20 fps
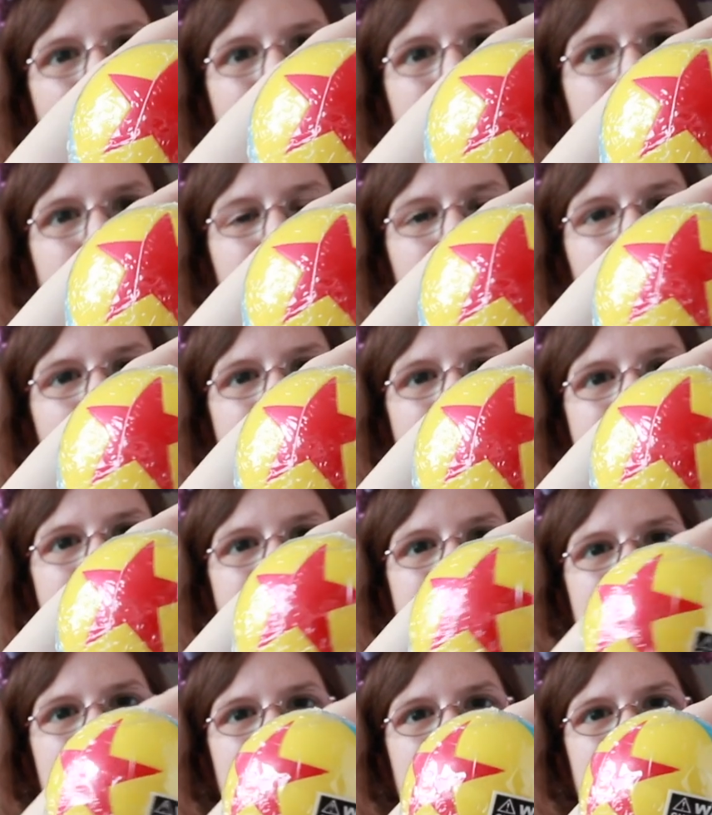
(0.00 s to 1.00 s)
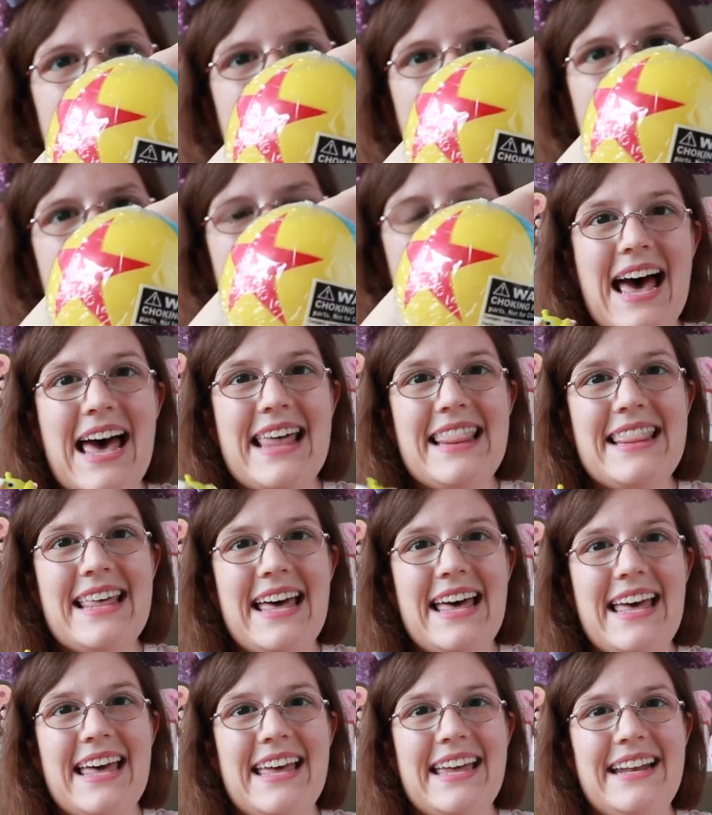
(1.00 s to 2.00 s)
when it was packaged. And
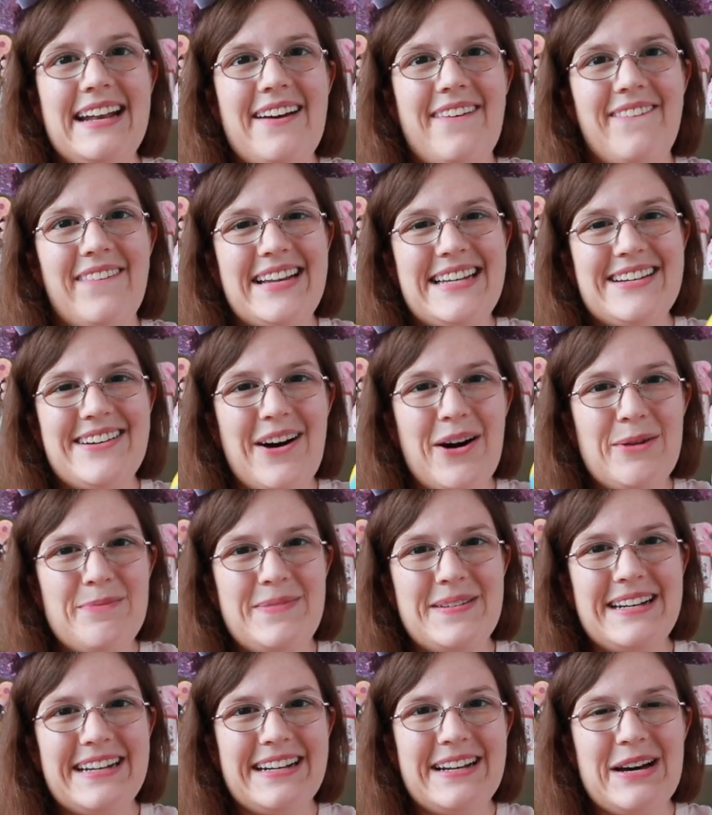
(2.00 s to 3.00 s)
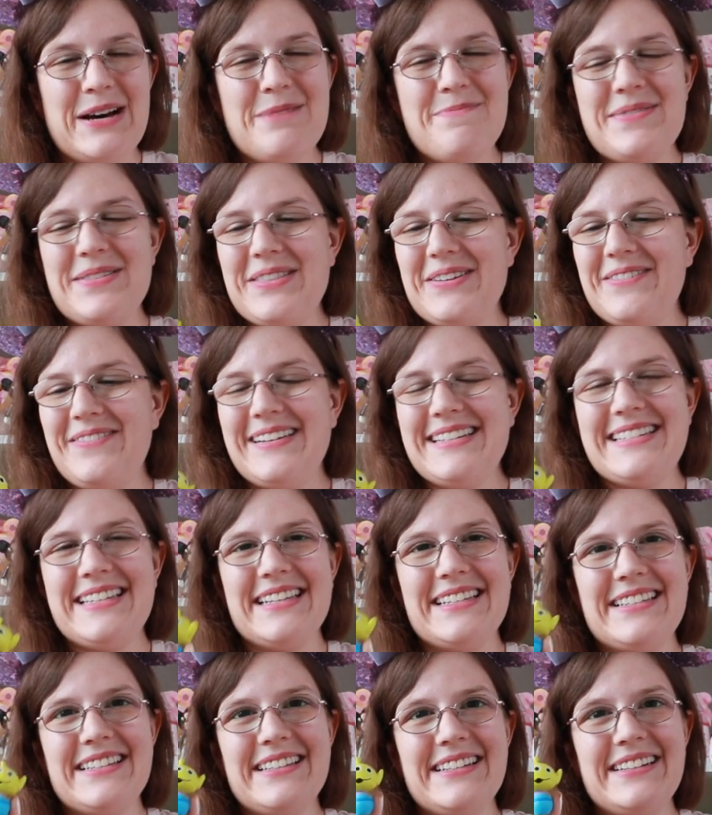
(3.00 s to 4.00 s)
then when you opened it up, there was
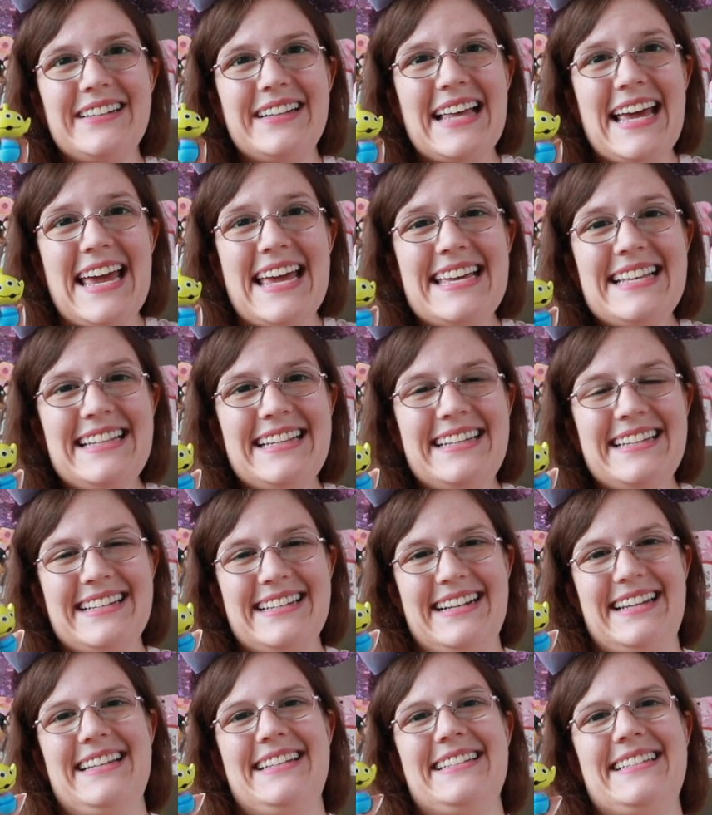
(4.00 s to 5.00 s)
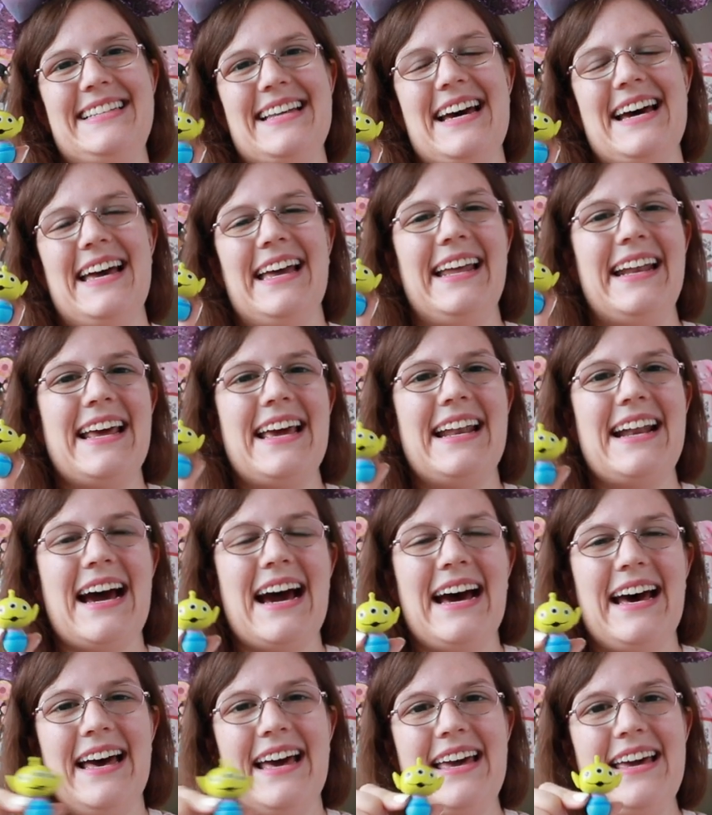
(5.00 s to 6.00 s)
this little alien inside and
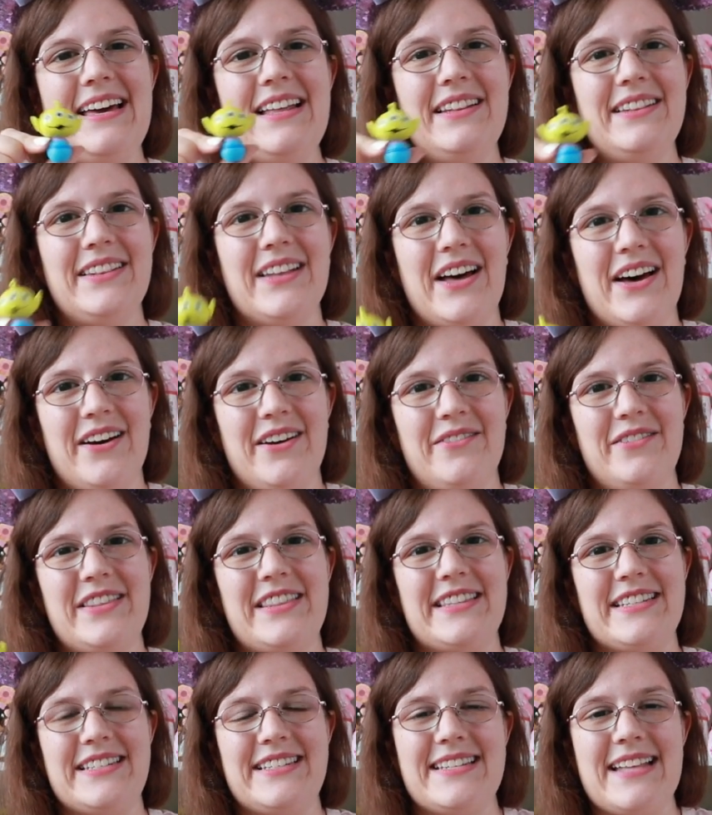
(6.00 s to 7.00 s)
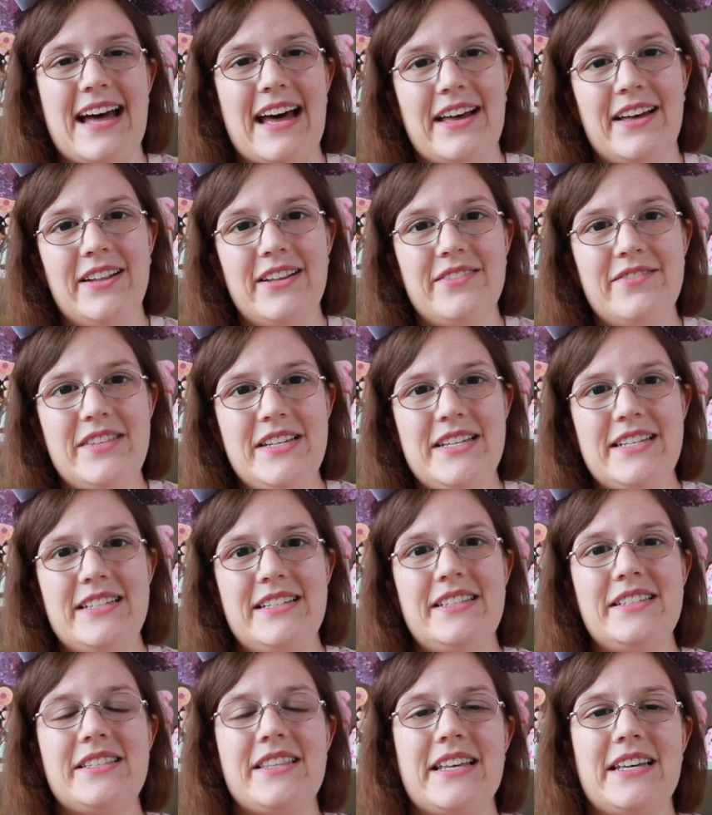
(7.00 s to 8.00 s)
I love the style of
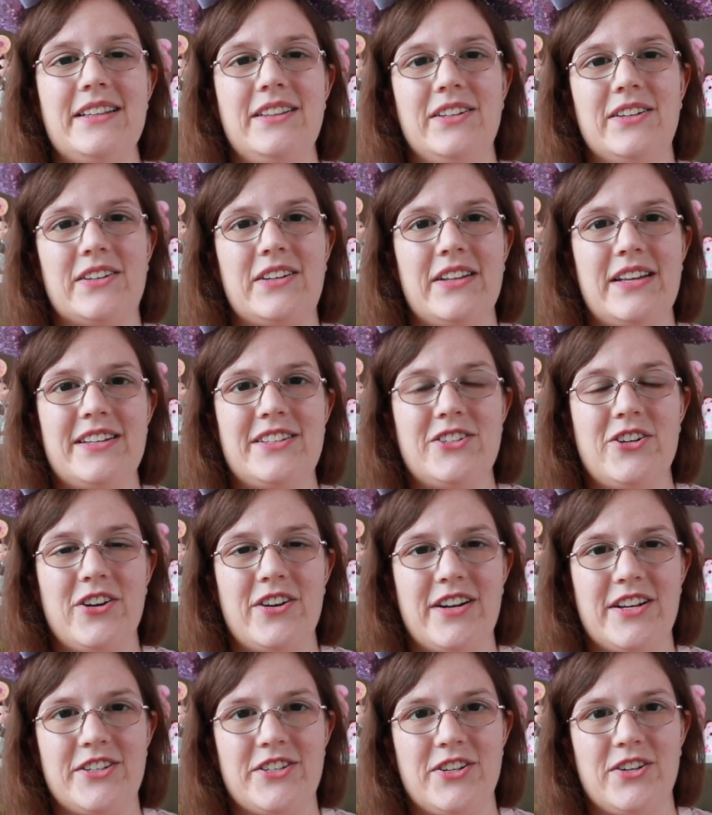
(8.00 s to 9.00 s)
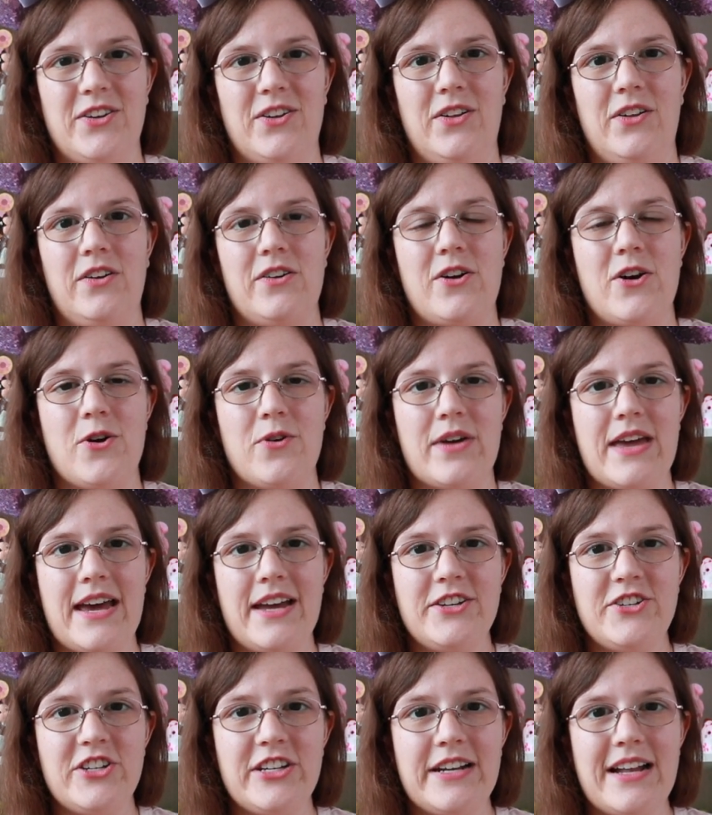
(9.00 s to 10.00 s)
these. They look like traditional
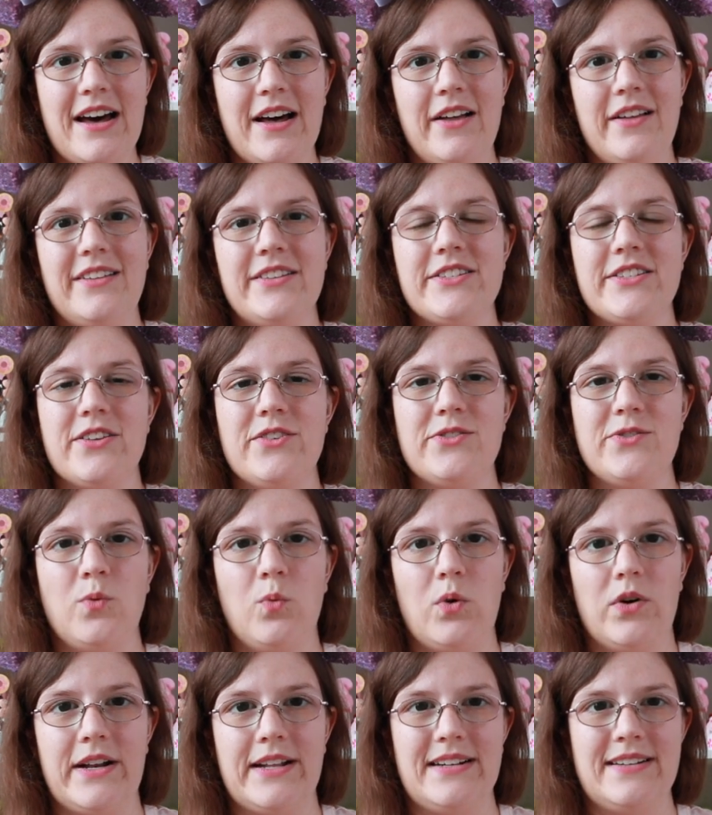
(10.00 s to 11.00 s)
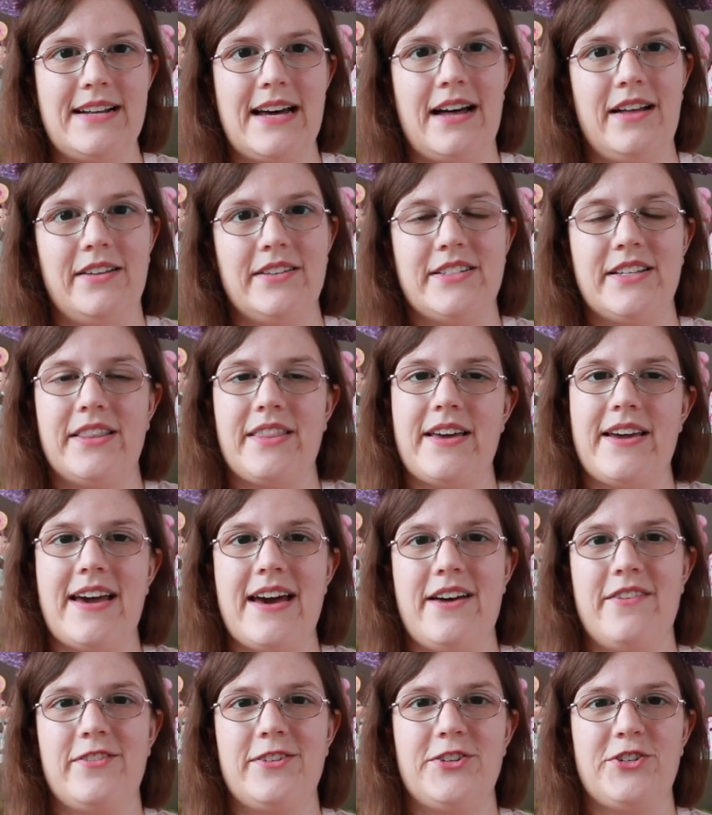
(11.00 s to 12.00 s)
Kokeshi dolls, those wooden dolls that they
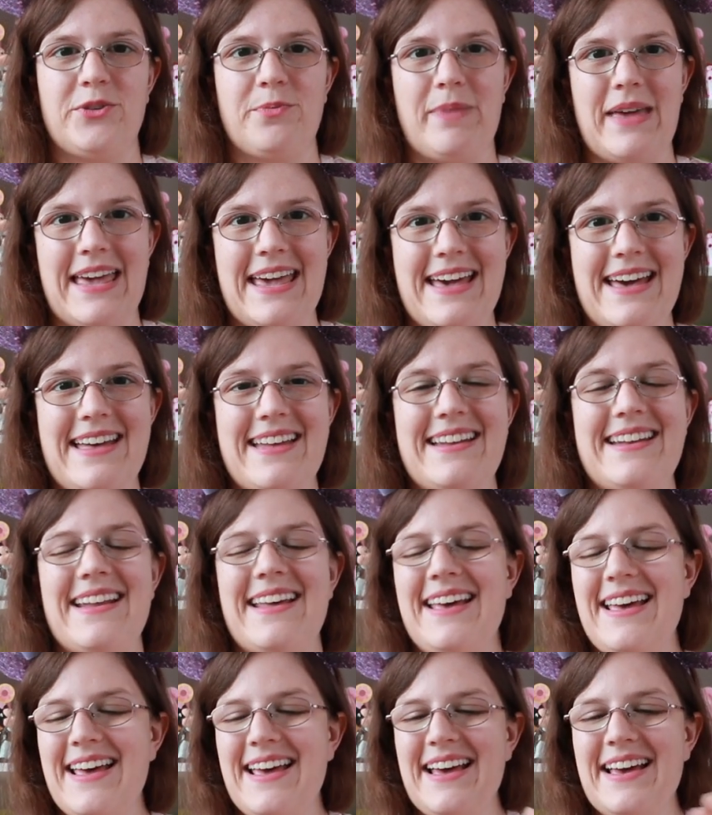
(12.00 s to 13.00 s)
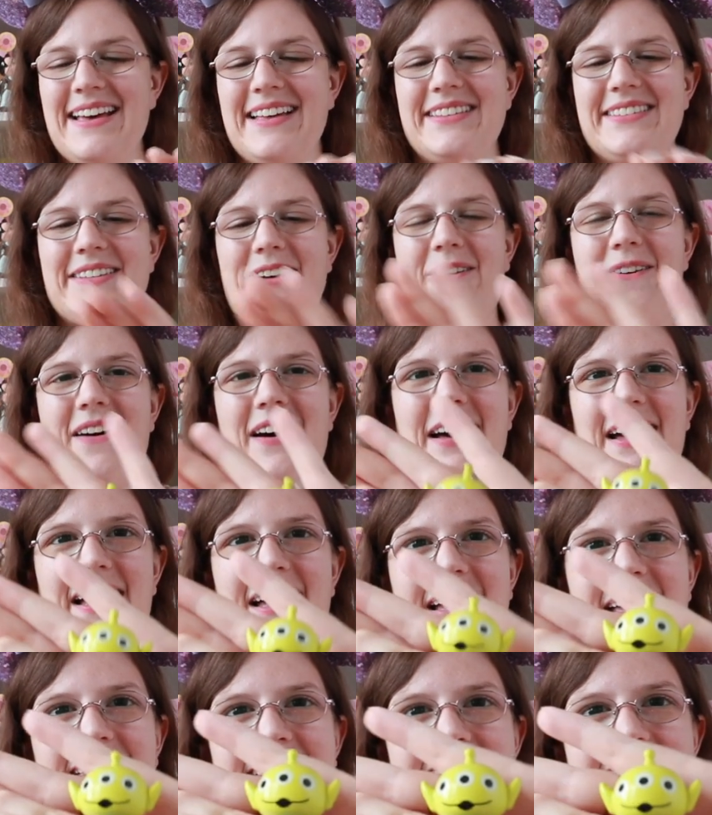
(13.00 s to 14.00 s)
have in Japan. So
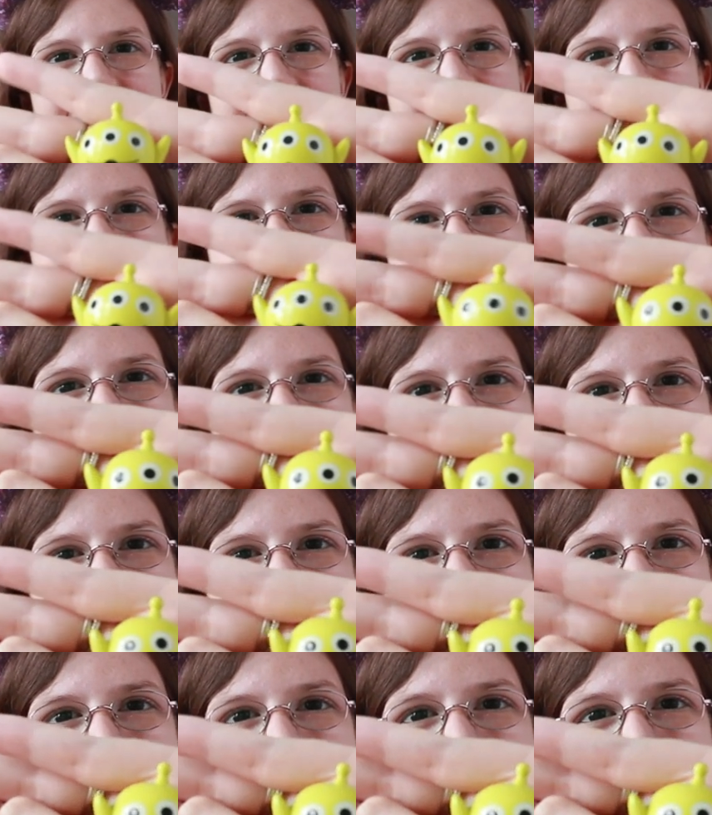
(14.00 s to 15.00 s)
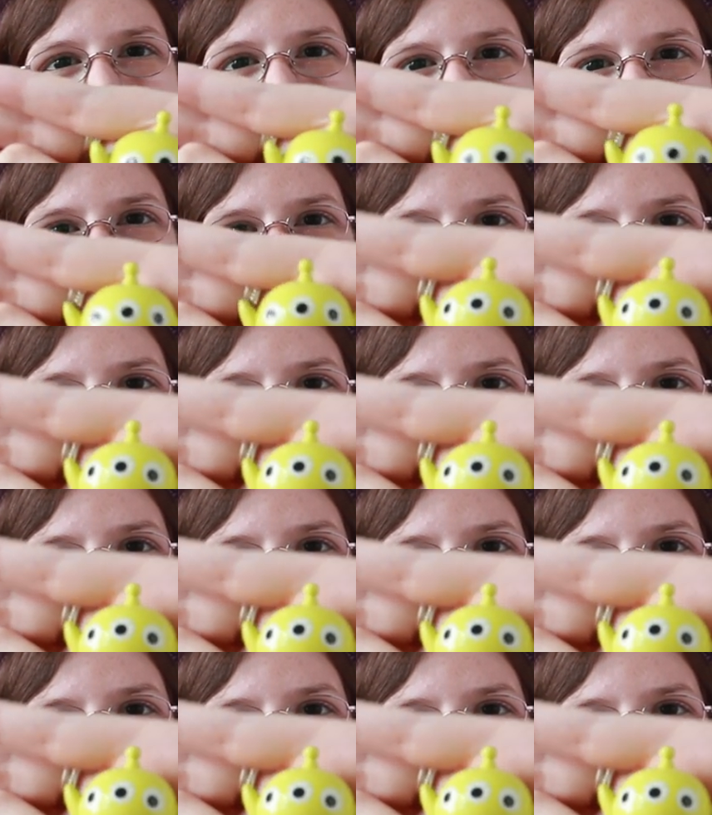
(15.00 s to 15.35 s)
uh, yeah, I just